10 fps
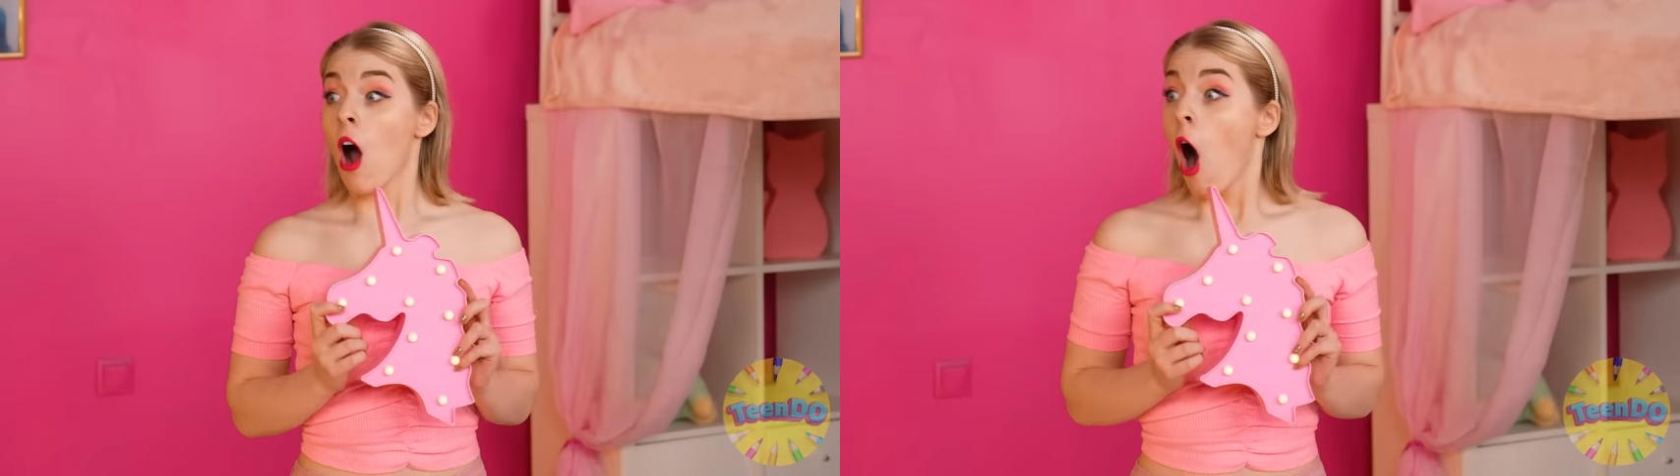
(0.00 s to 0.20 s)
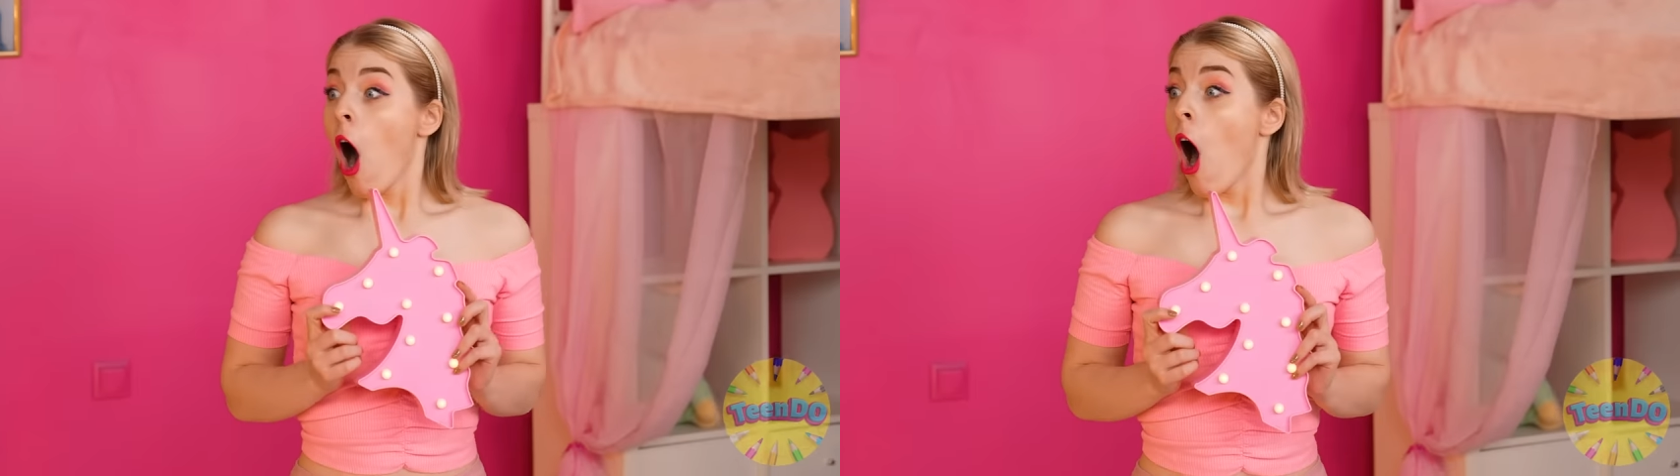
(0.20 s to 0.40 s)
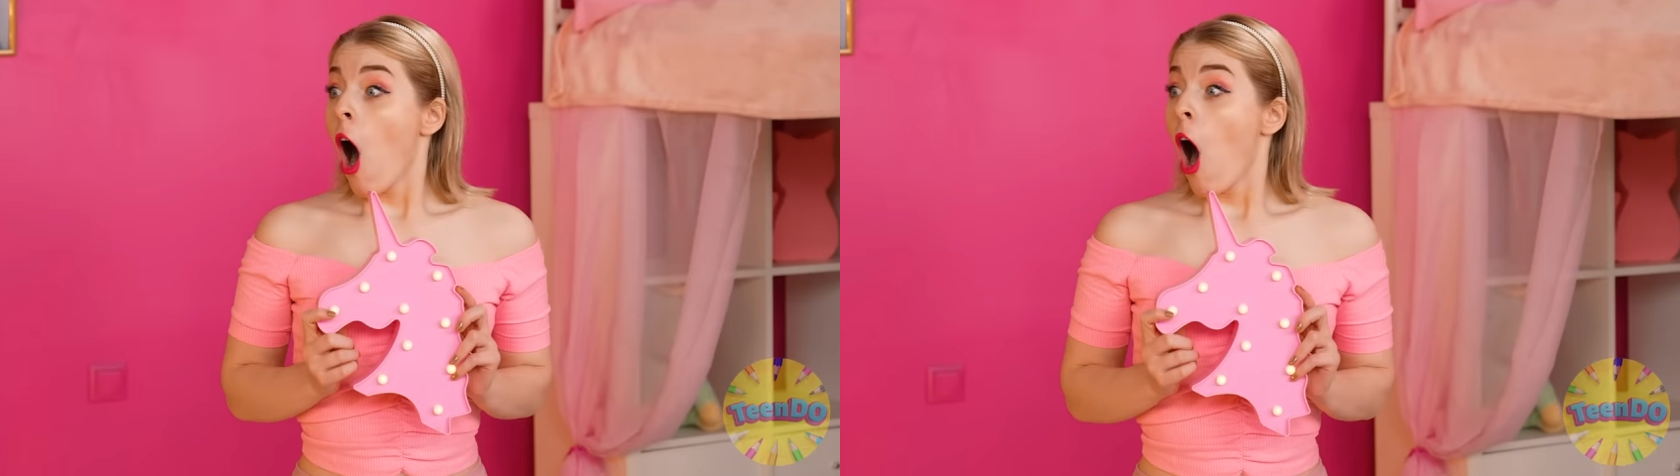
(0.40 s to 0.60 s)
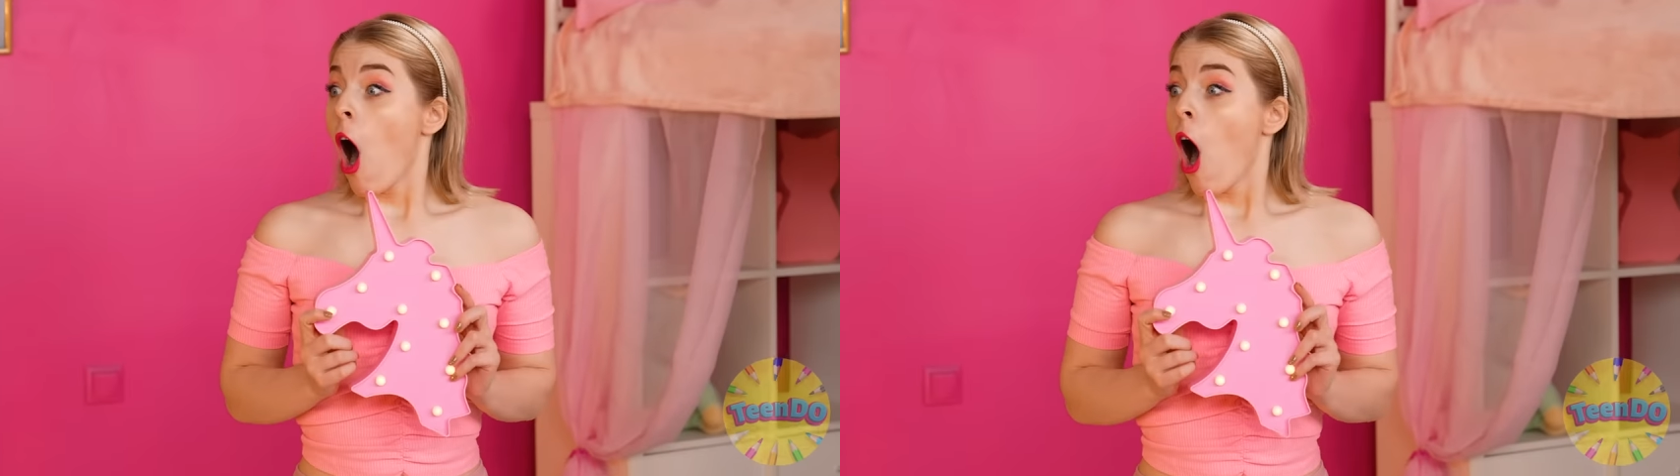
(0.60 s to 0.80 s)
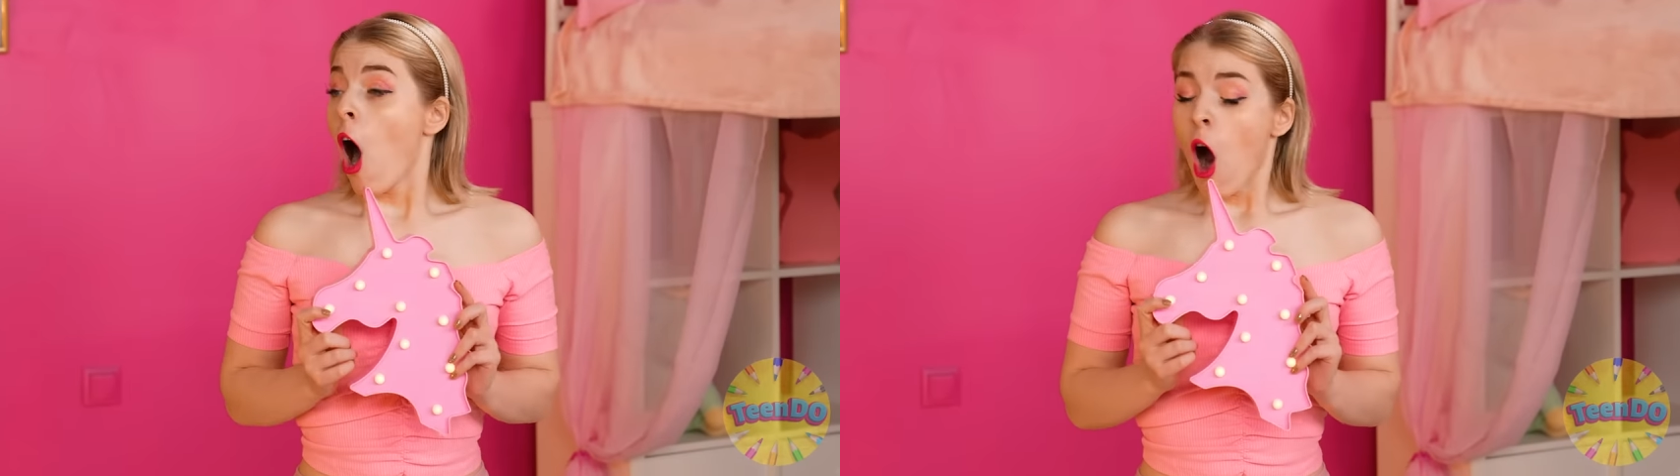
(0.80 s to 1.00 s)
pretty!
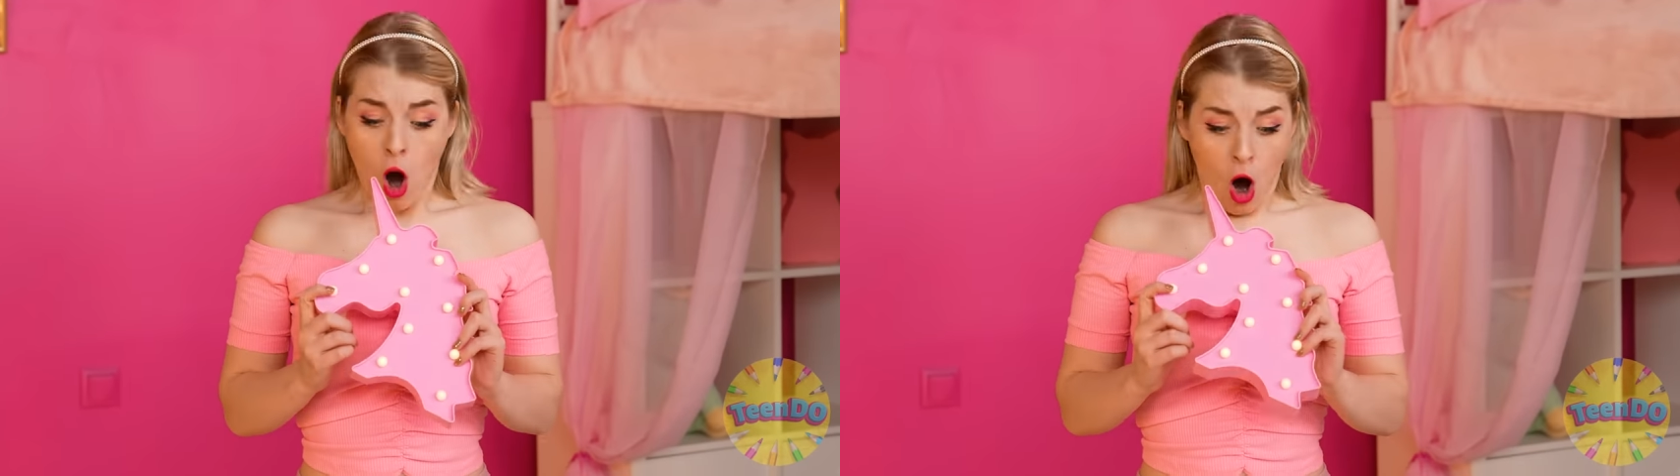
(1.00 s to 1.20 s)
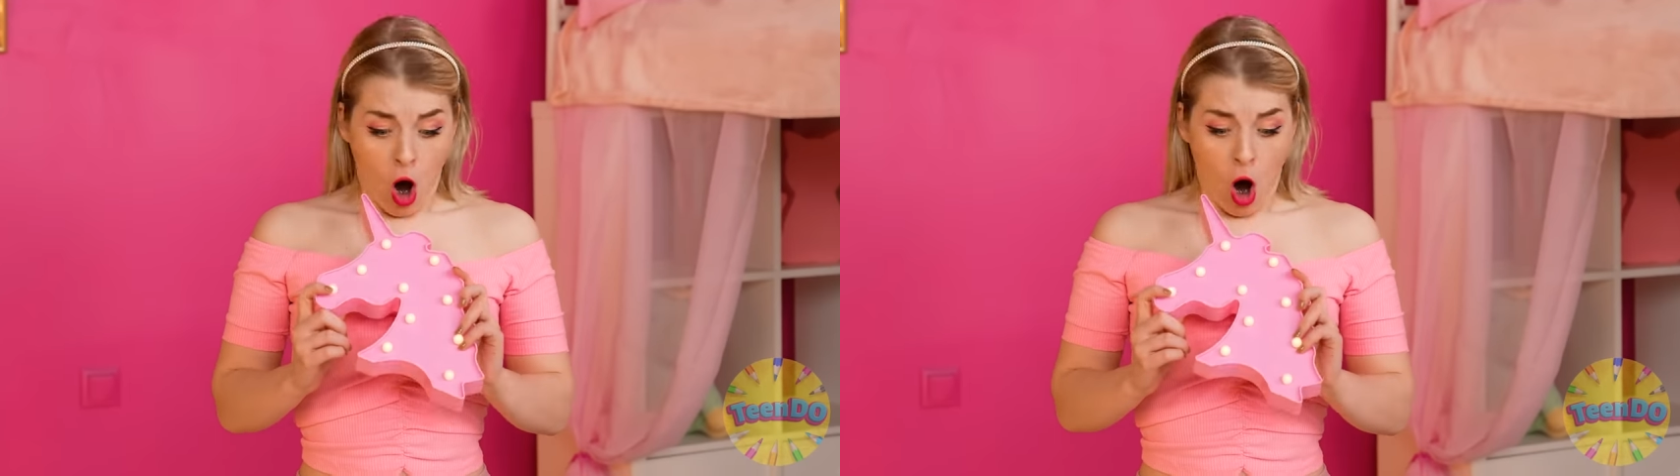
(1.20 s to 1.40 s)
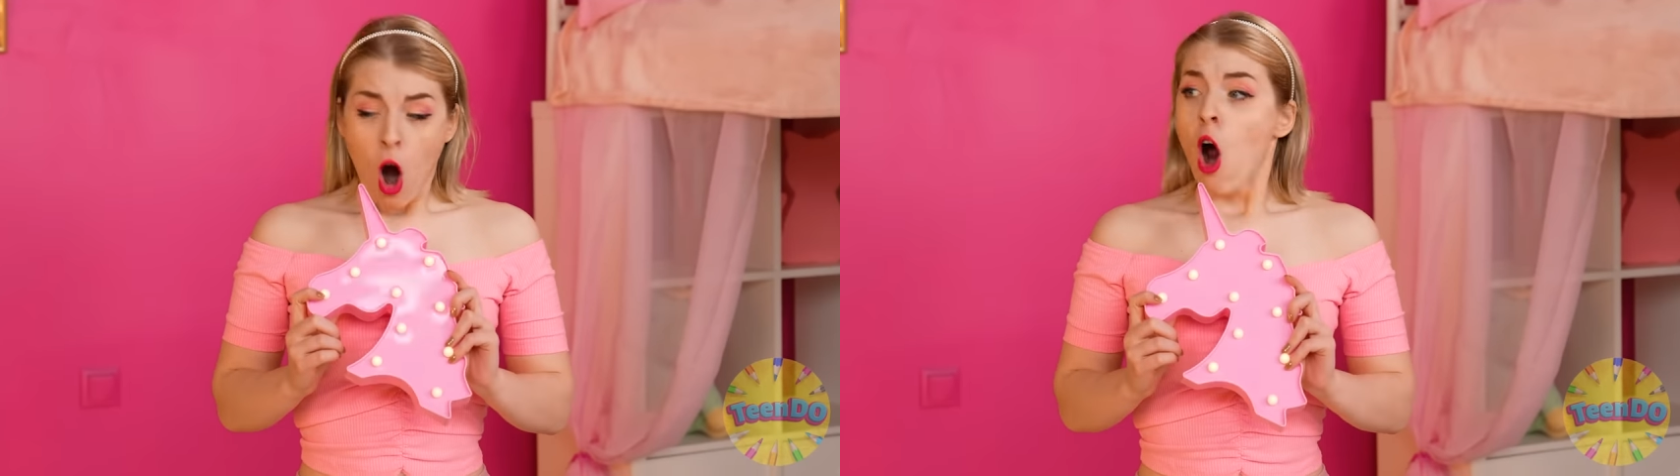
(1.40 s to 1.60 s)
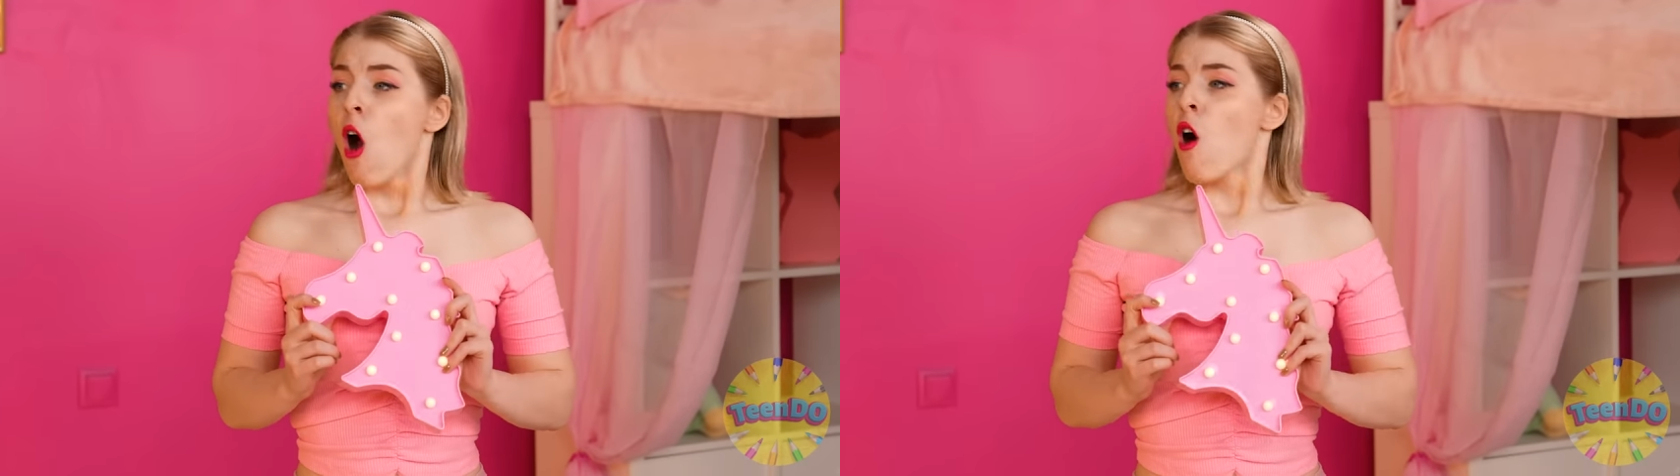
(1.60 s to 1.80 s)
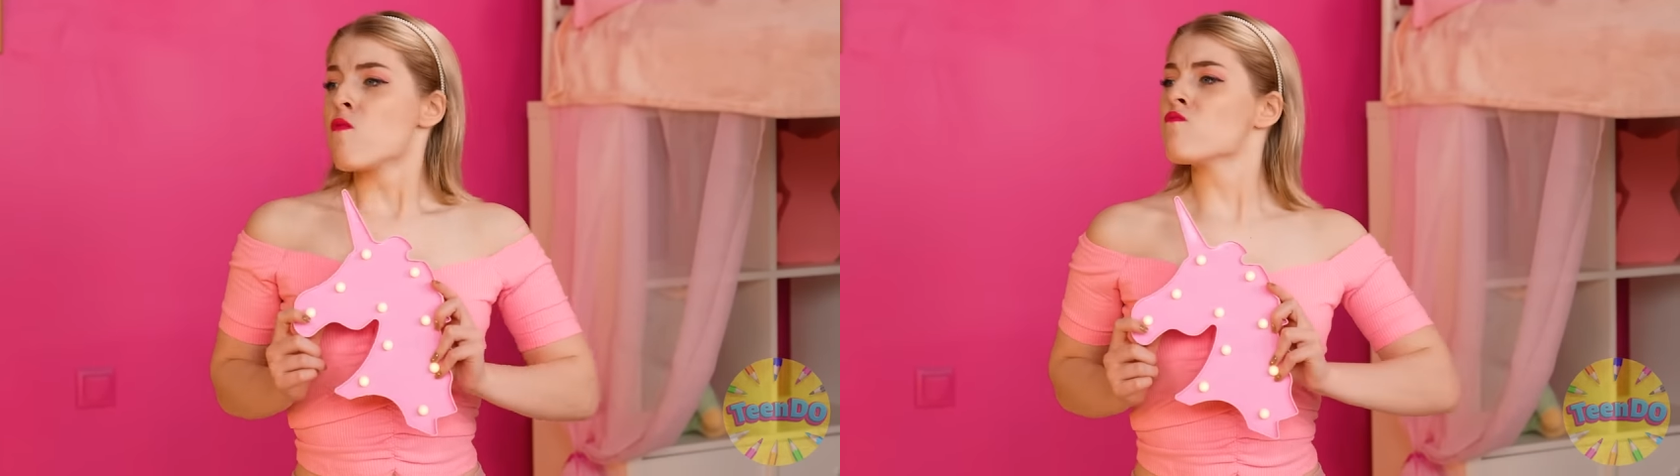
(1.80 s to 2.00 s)
Wow, that really
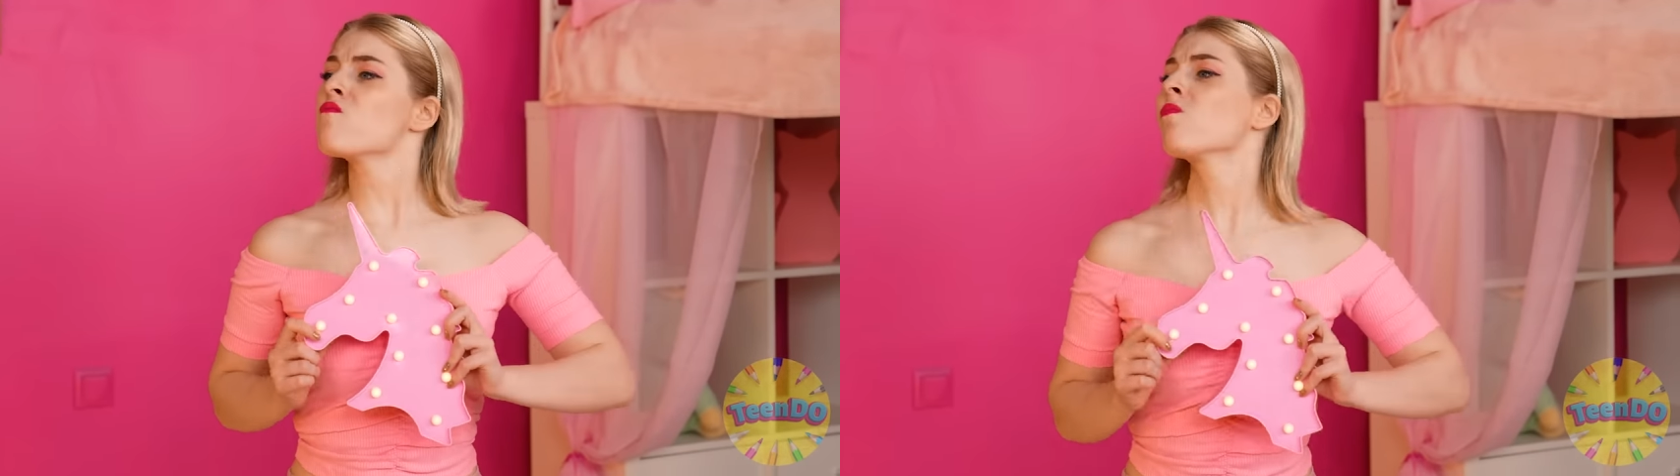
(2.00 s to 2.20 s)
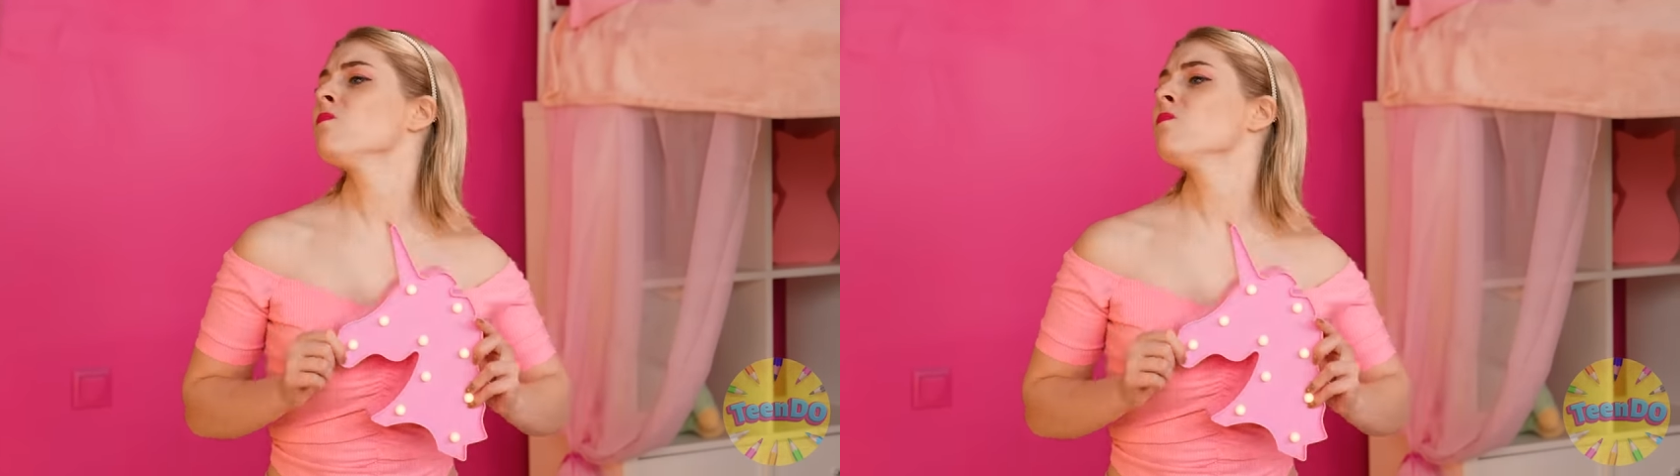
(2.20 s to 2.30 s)
does look pretty.